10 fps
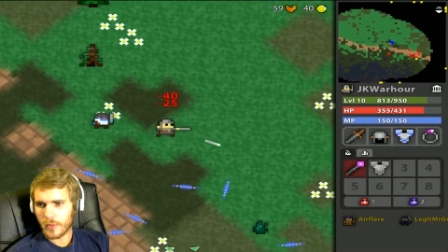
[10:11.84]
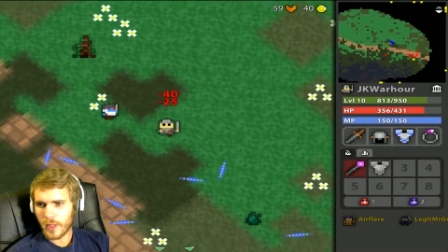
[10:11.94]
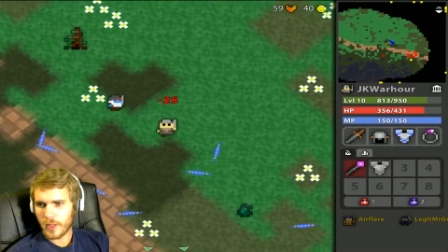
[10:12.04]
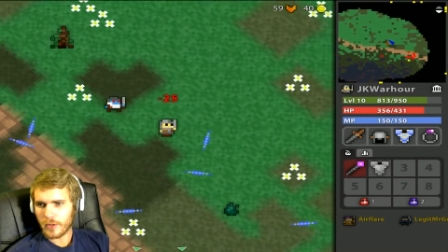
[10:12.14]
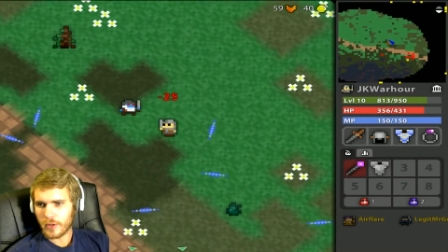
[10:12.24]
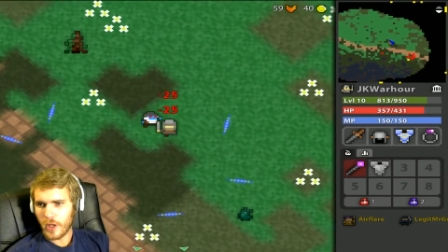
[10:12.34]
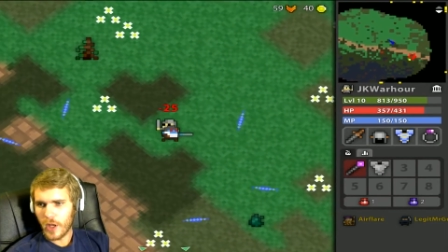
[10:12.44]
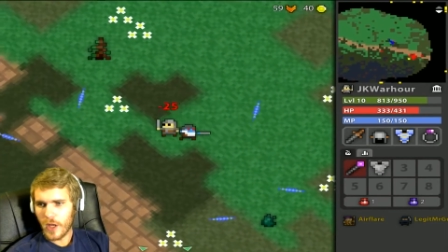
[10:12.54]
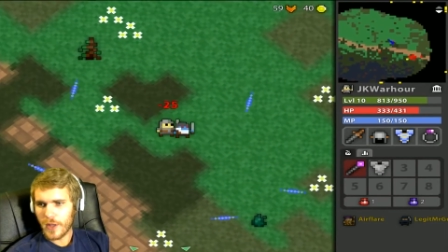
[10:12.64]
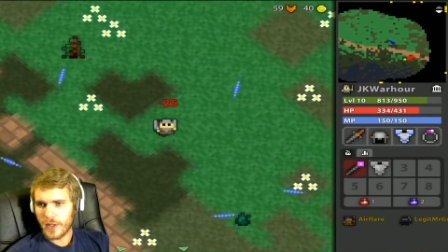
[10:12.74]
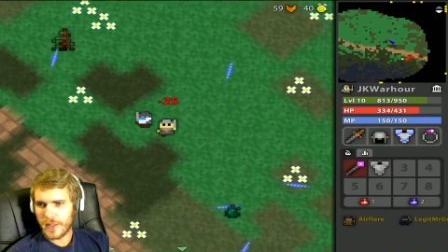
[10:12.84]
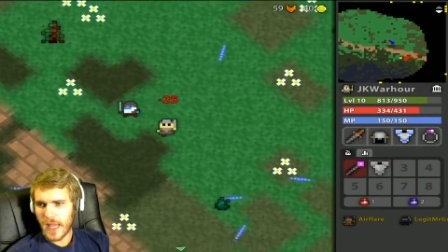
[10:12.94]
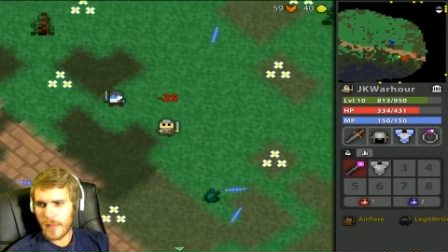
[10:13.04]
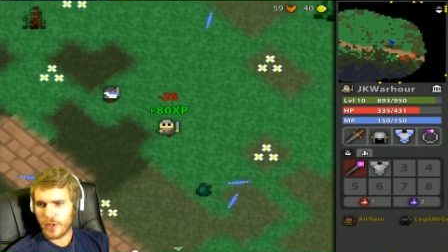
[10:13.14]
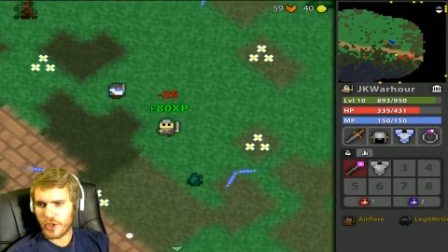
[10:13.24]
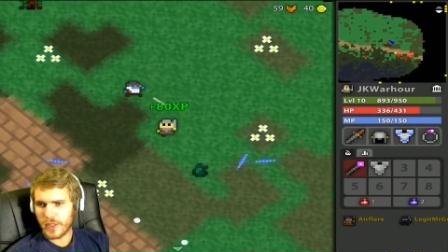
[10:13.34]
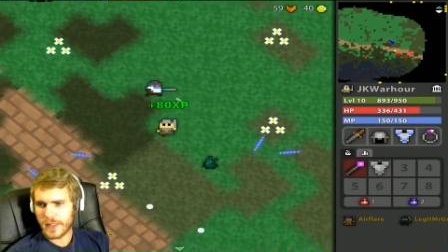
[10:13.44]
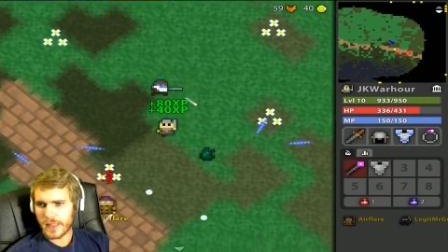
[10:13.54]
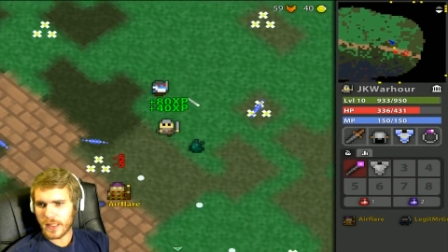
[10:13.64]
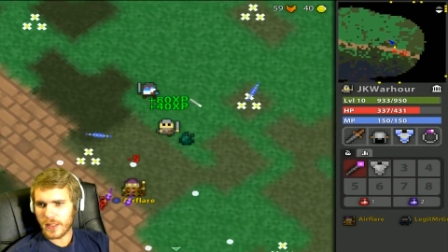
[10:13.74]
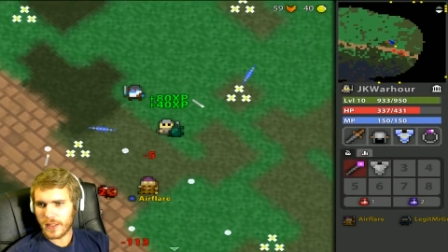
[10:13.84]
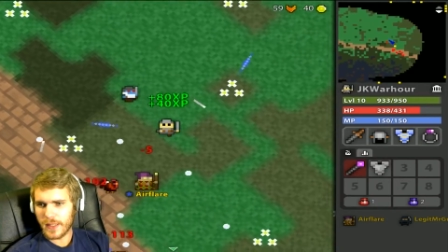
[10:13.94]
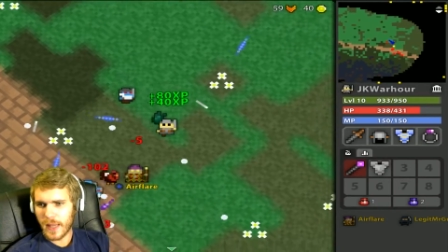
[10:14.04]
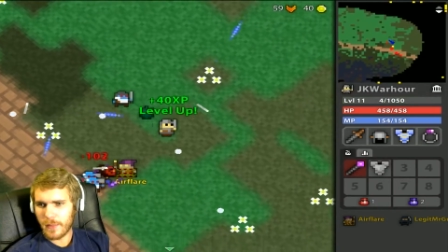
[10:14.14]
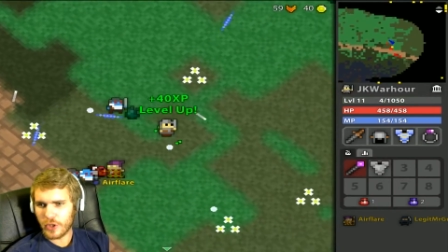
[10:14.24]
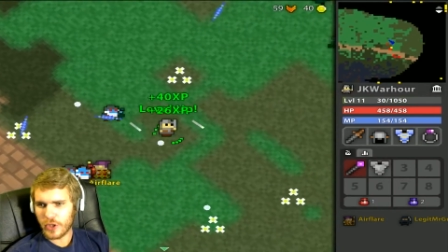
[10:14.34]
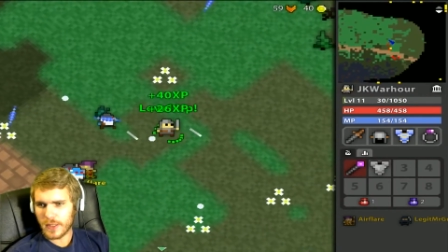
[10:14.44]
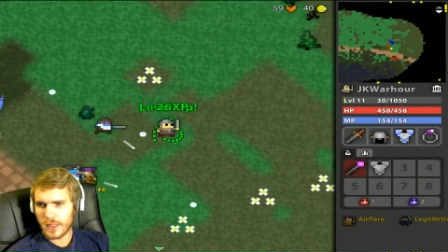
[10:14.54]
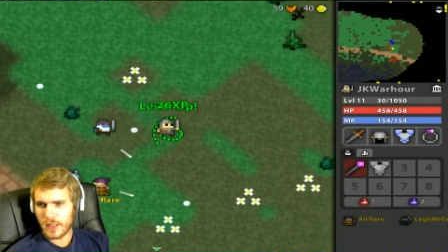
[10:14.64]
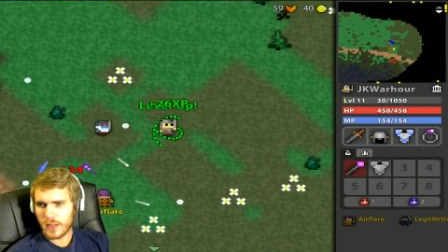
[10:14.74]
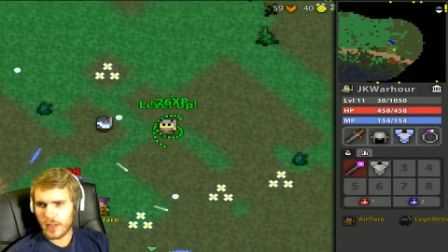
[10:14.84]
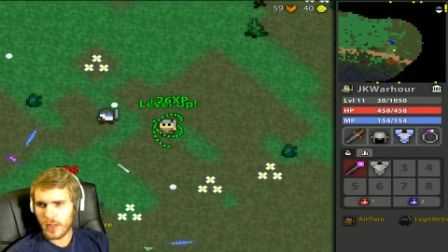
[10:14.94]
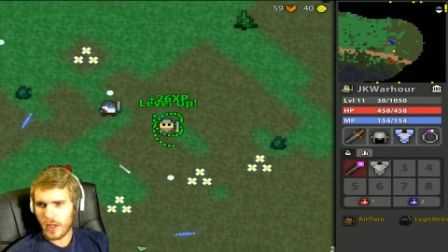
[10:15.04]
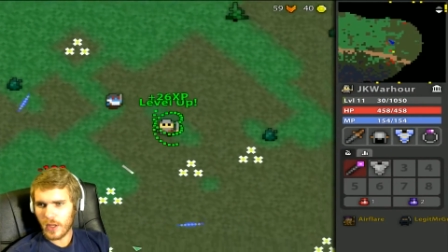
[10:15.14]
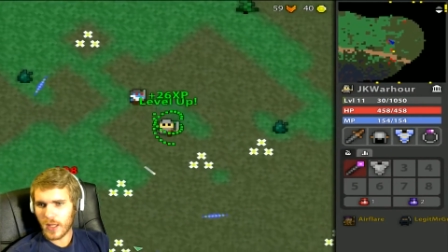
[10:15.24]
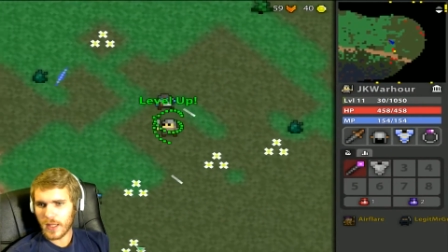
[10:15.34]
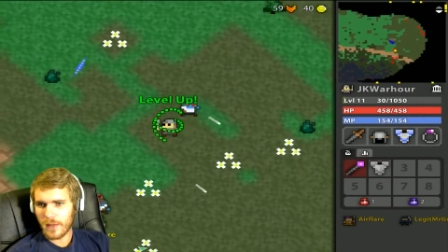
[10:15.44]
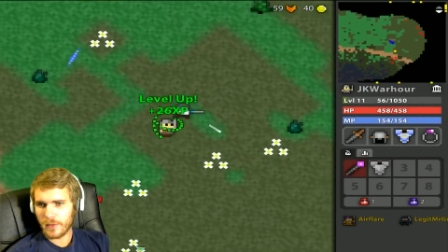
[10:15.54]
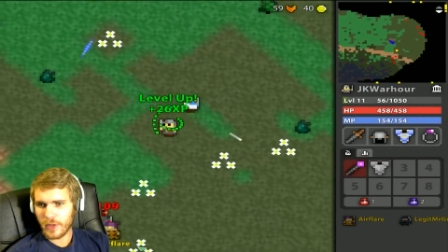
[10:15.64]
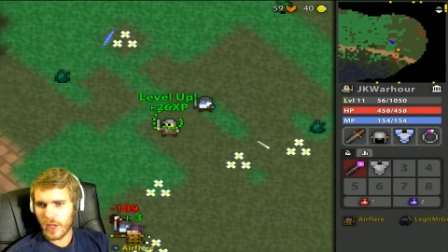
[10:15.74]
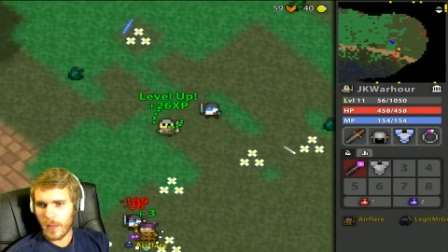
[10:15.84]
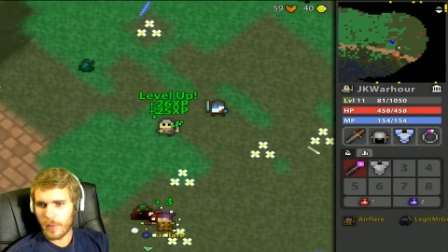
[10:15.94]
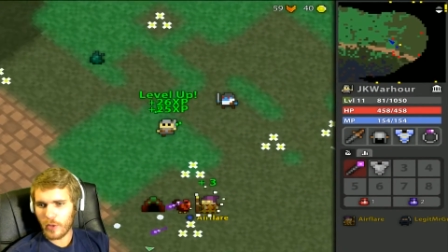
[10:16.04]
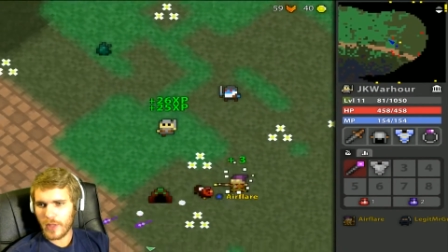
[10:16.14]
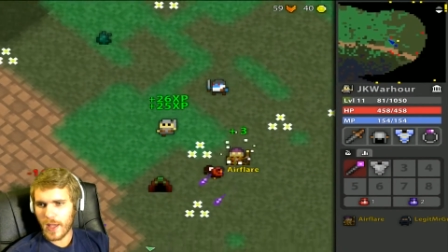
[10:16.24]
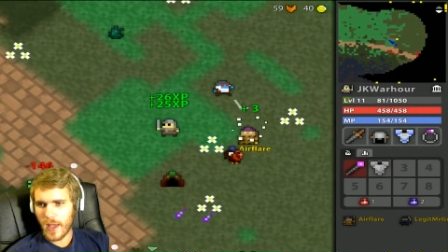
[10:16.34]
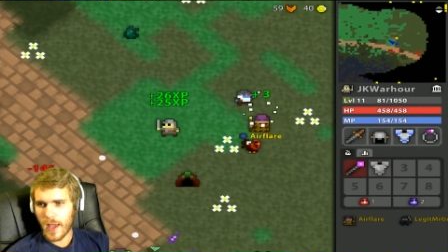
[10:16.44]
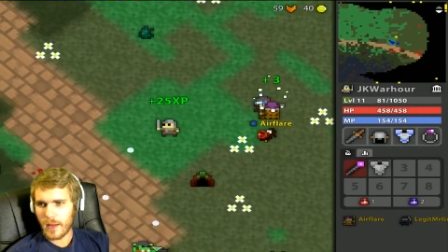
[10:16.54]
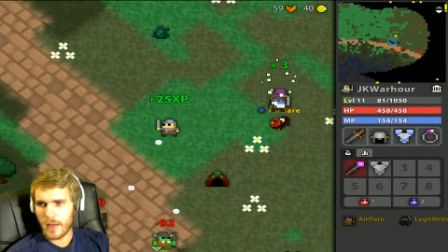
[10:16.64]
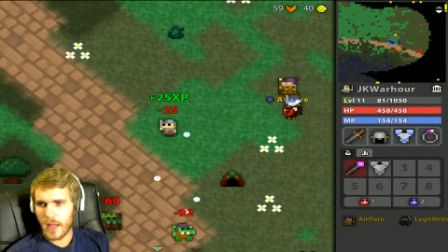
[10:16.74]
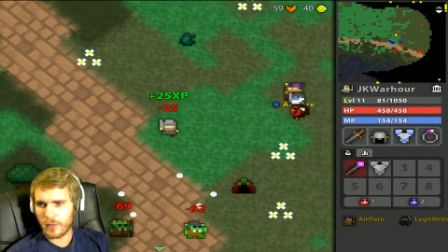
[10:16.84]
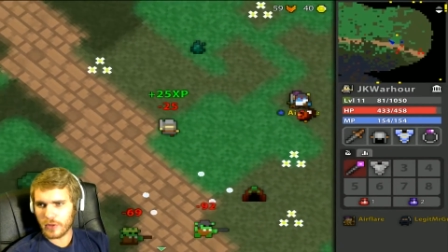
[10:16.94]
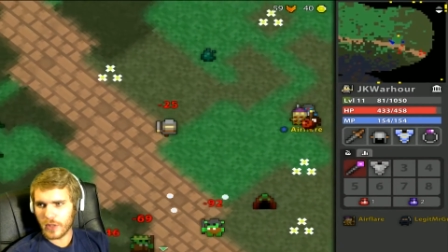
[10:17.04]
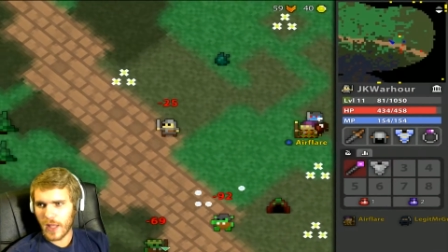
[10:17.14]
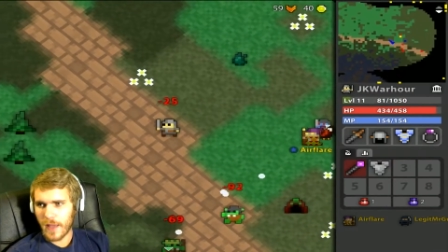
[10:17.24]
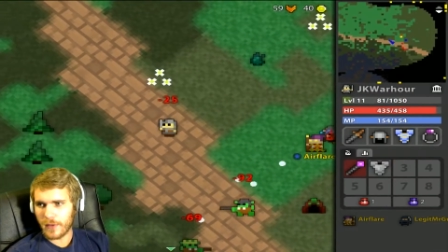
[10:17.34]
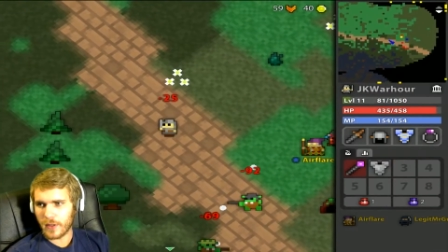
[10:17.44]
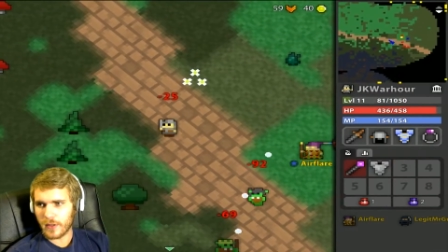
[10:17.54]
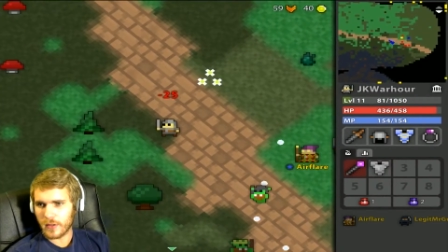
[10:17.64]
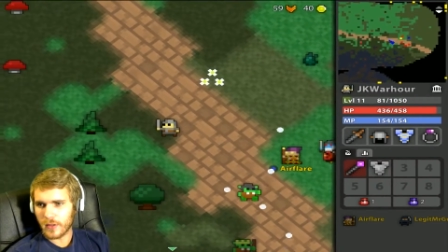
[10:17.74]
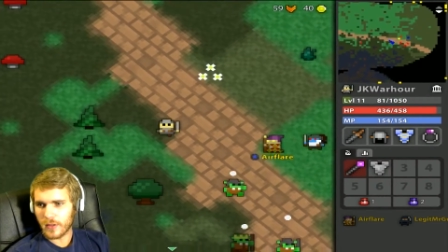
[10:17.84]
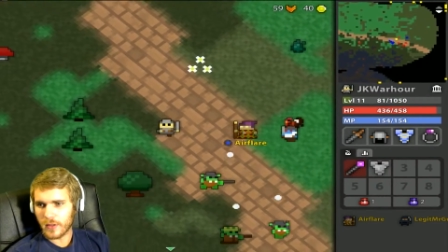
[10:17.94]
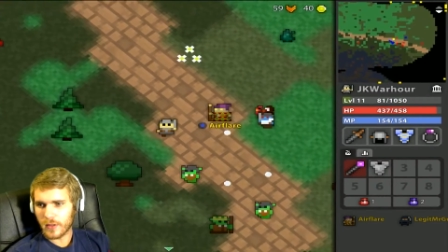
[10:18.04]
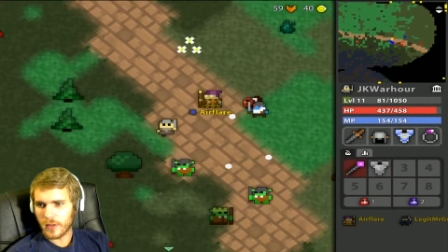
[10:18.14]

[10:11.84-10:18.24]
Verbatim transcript: Oh my gosh. The damage is, the damage no, I leveled up. Oh yeah, level 11.